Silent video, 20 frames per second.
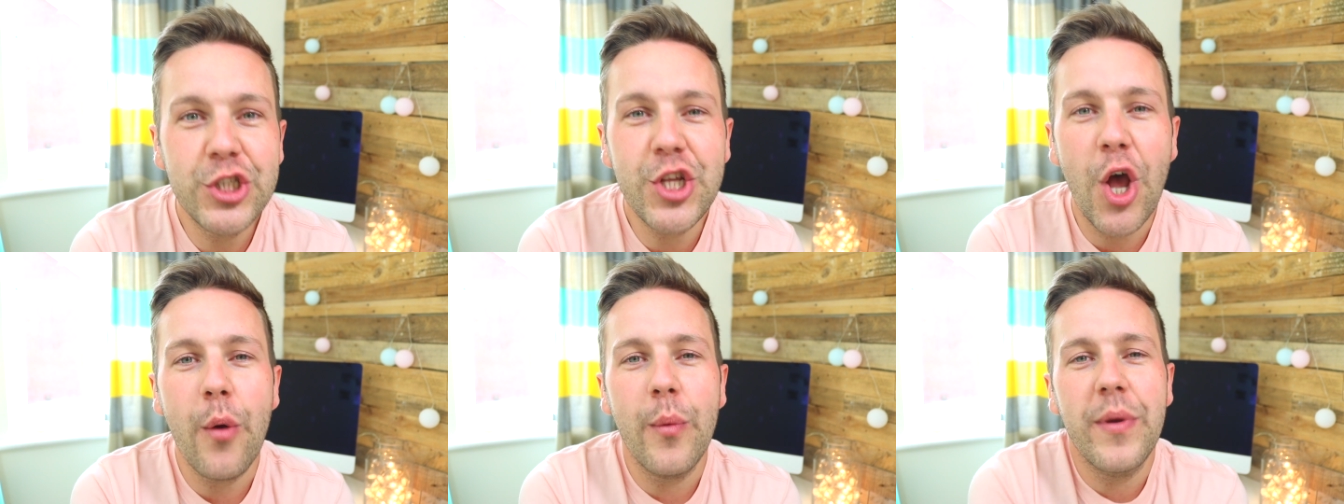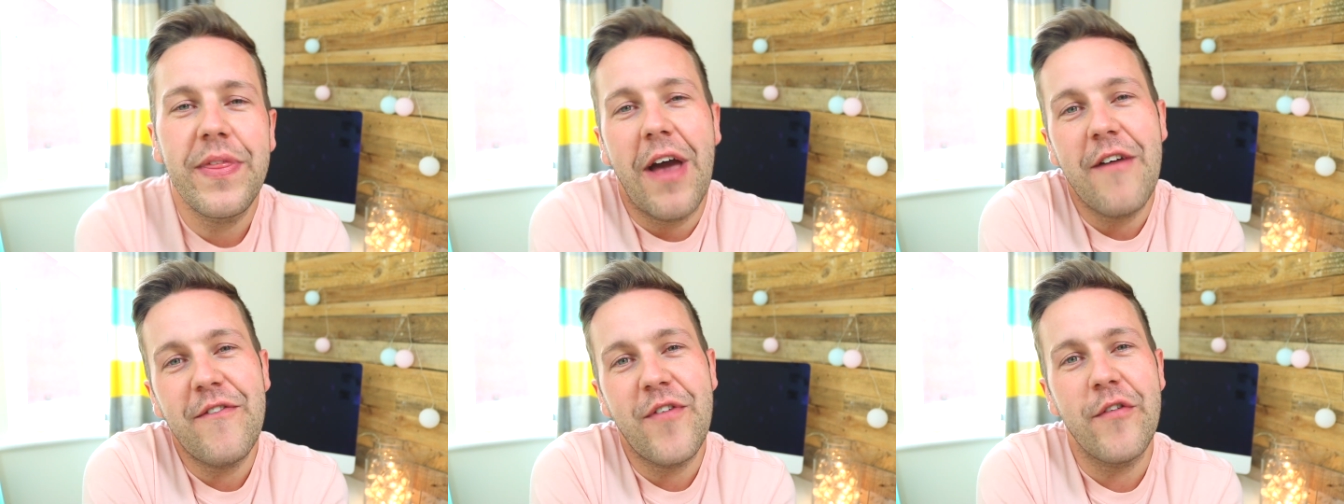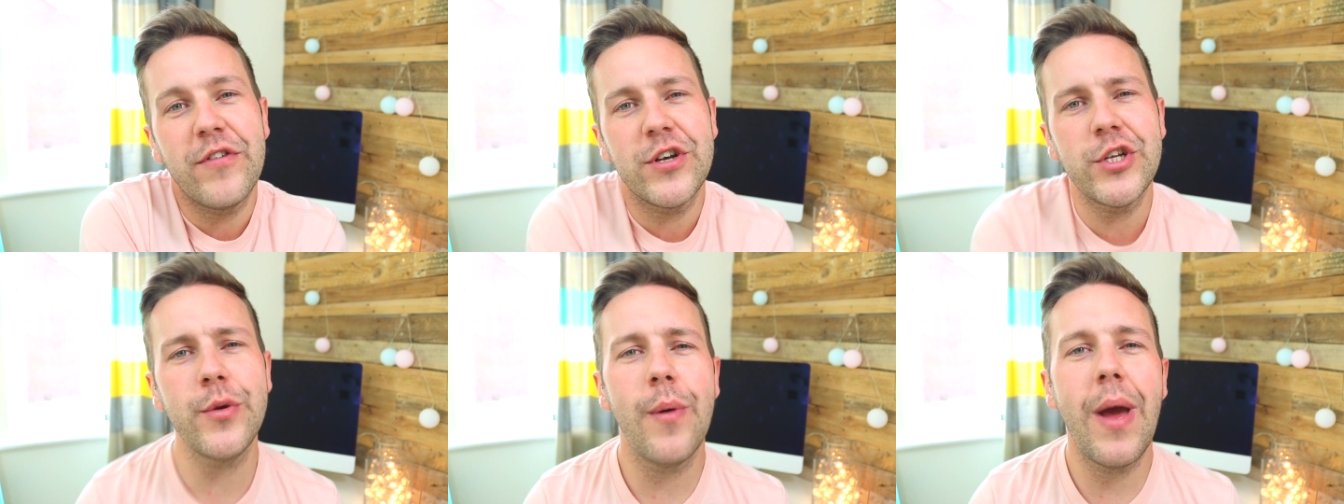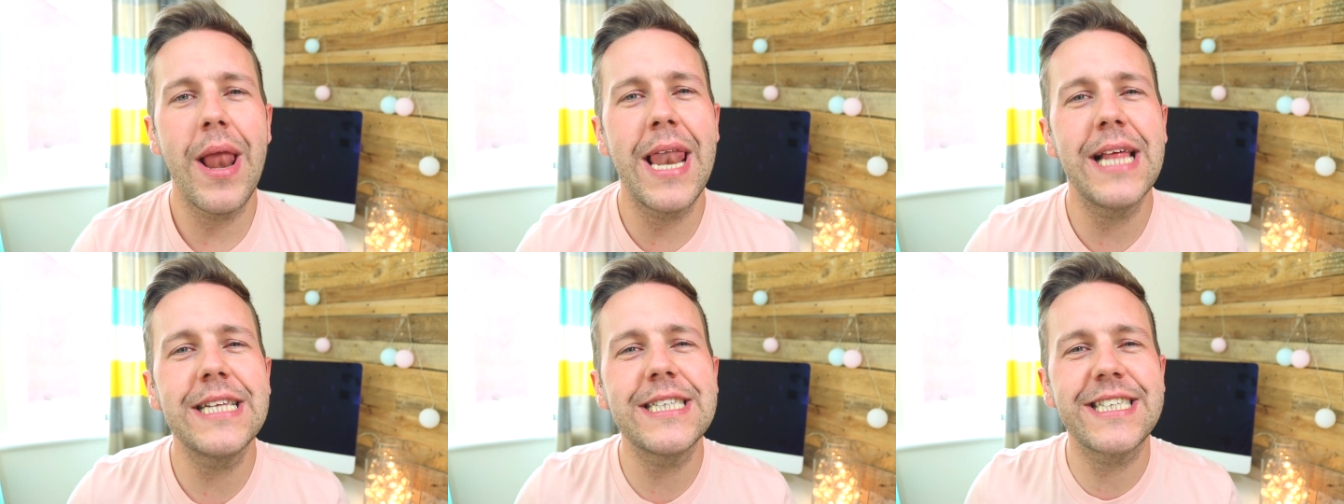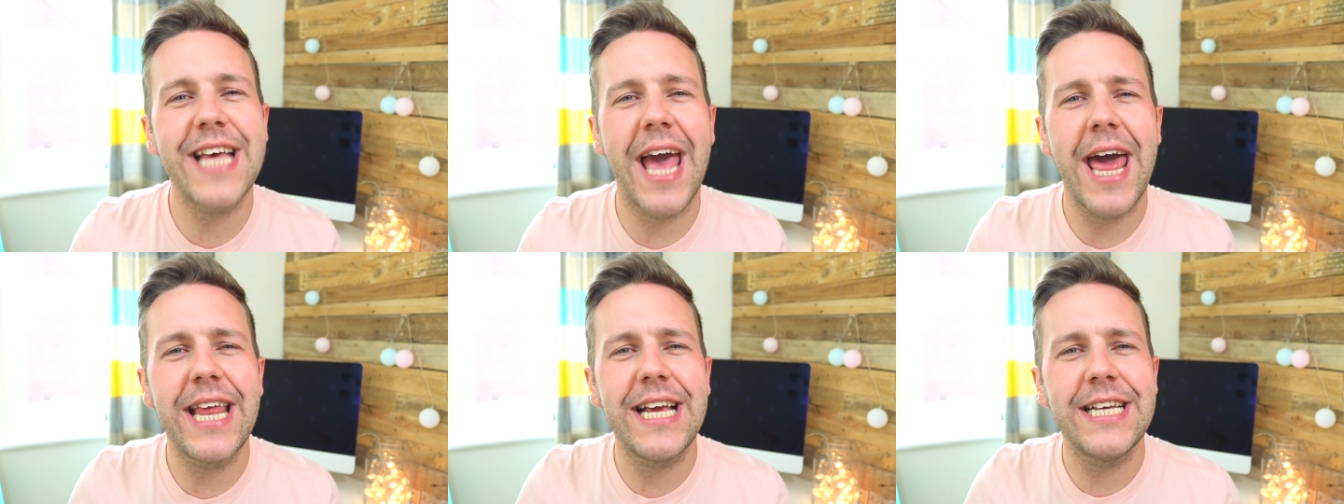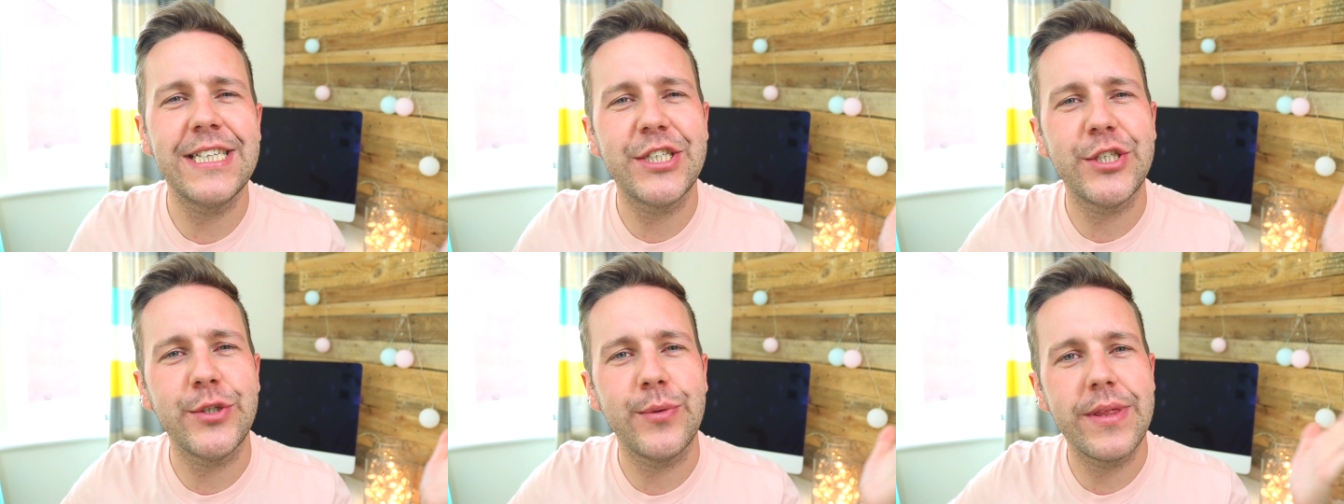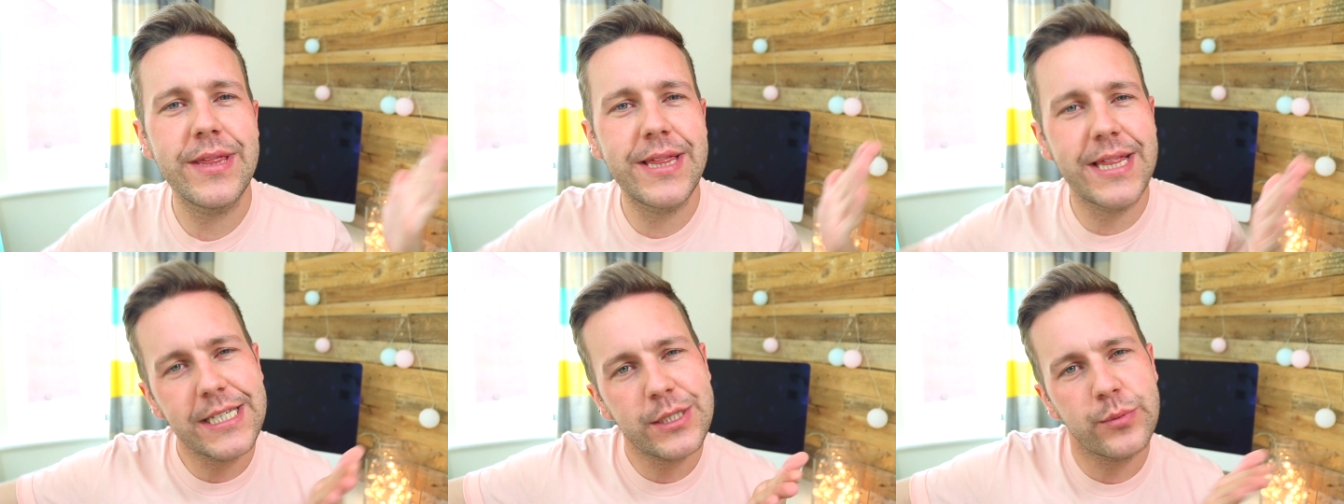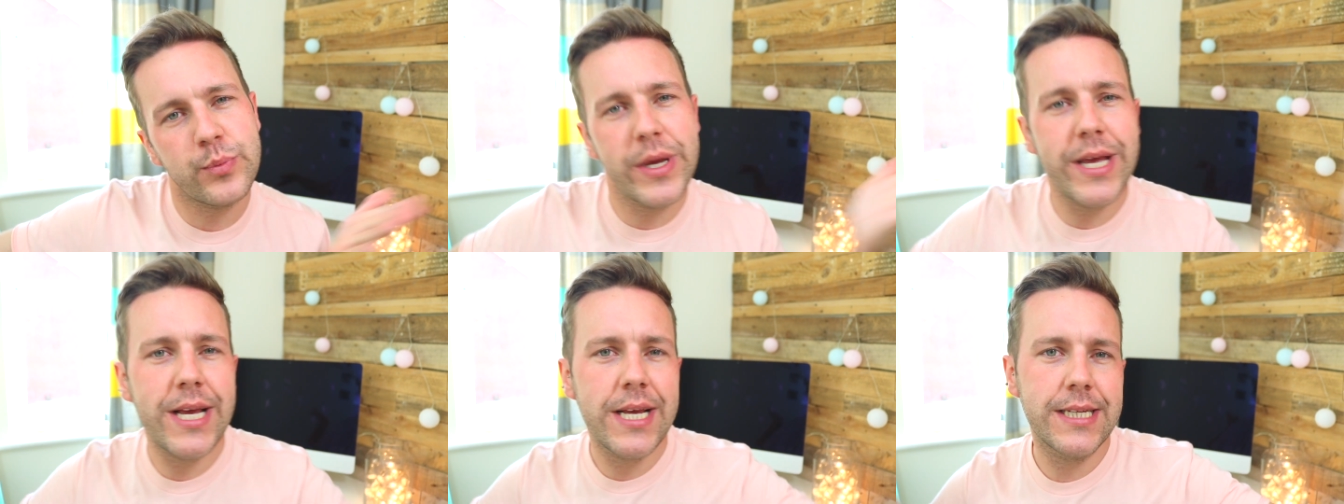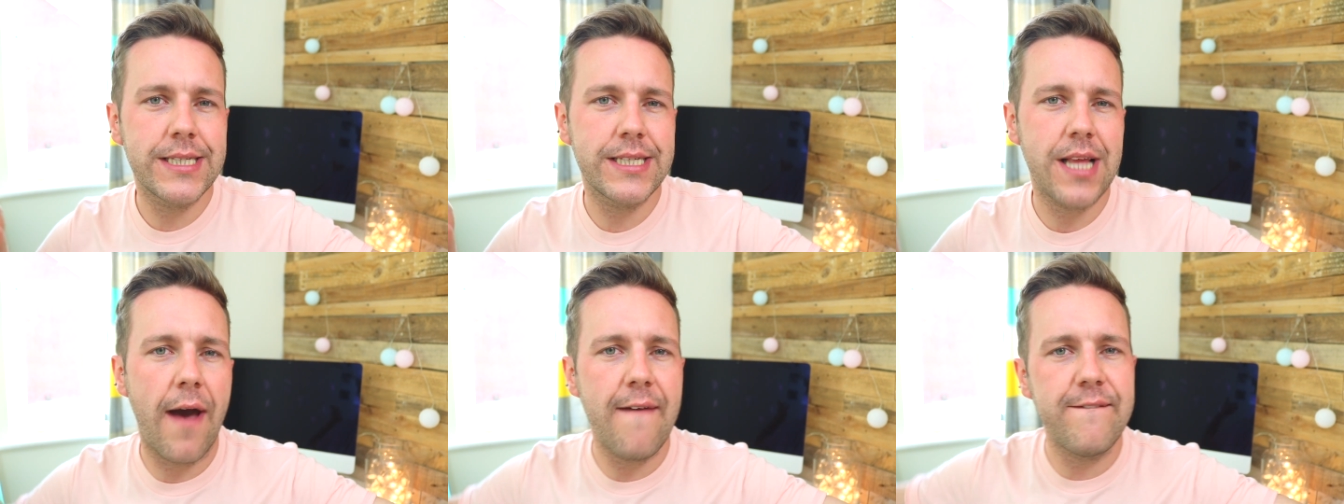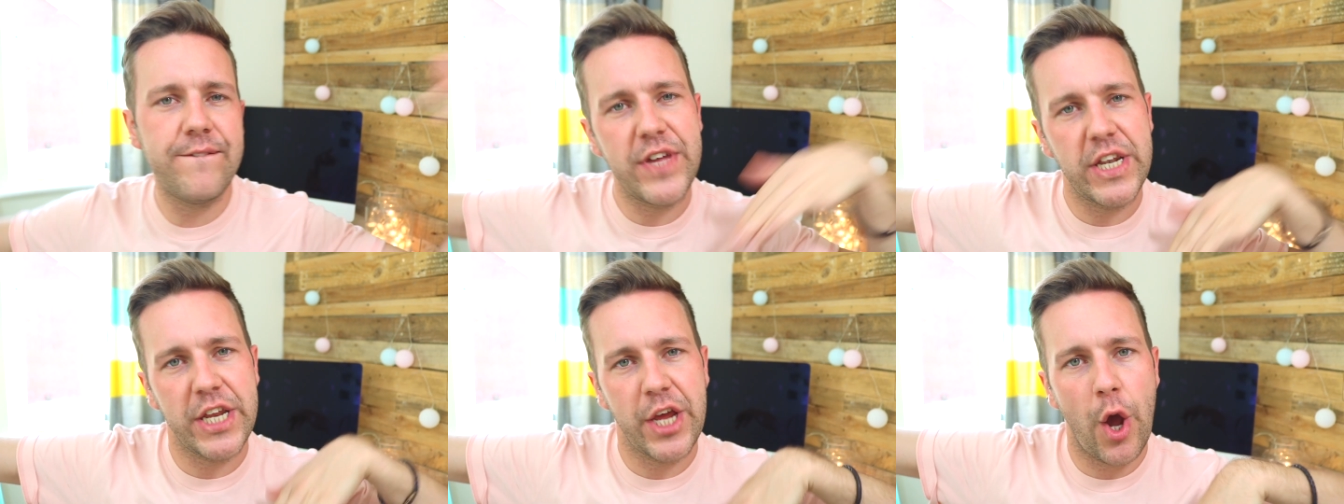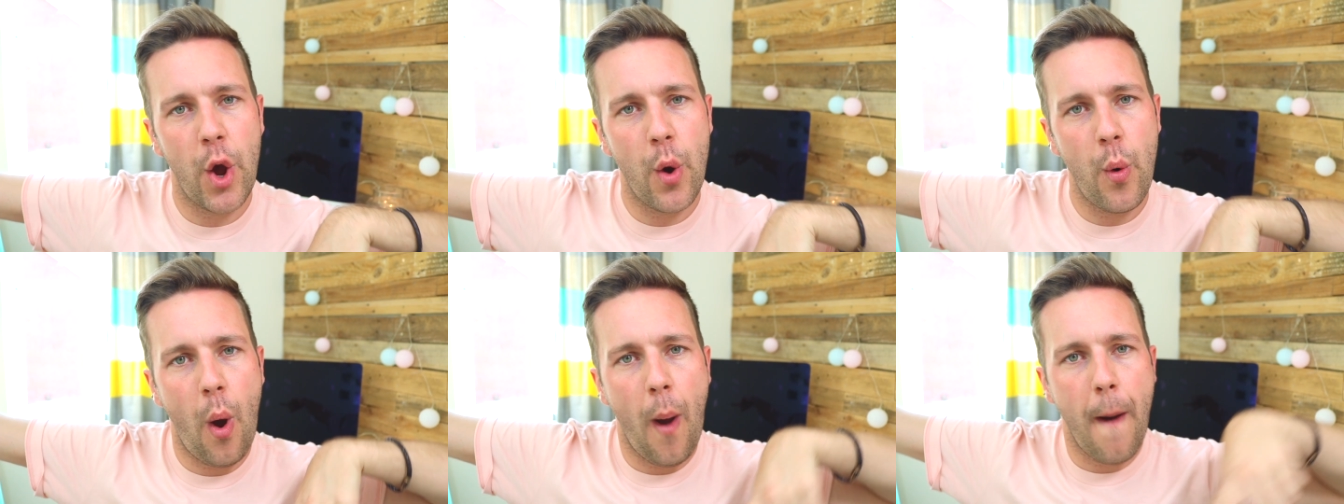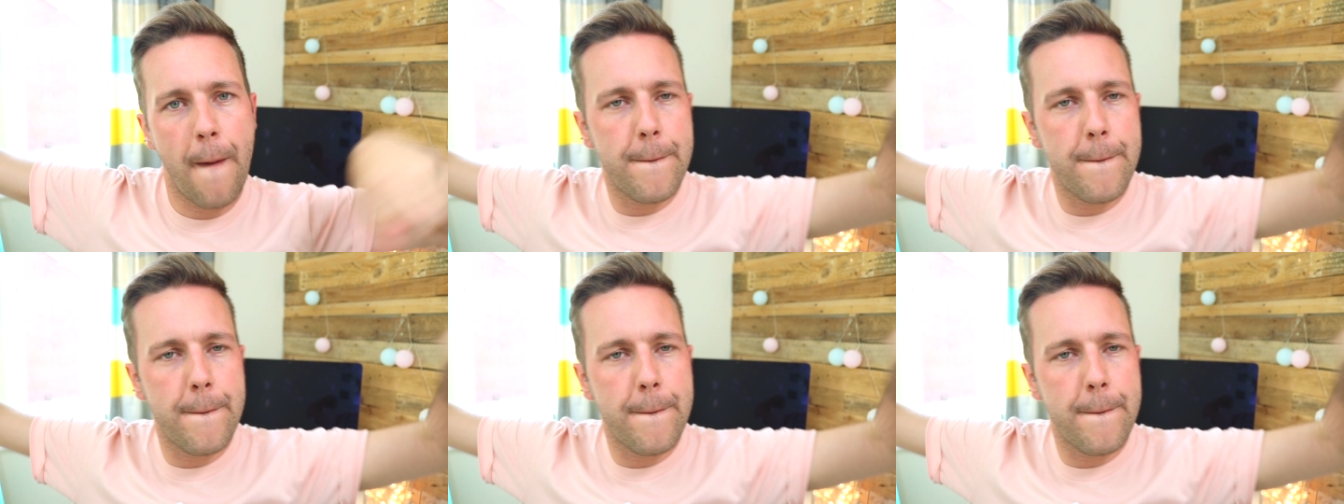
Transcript: So without further ado, let's get into this week's video.